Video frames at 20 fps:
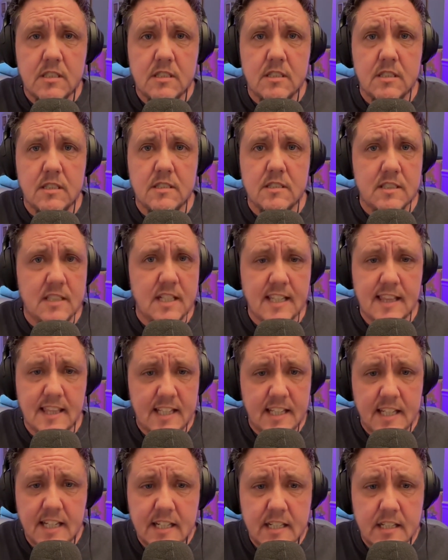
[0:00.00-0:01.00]
It's not the
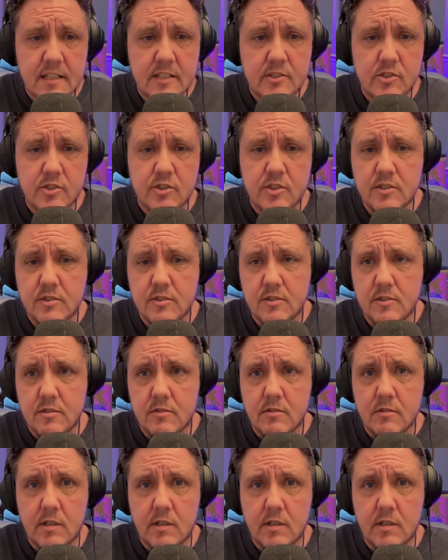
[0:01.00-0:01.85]
end. It's just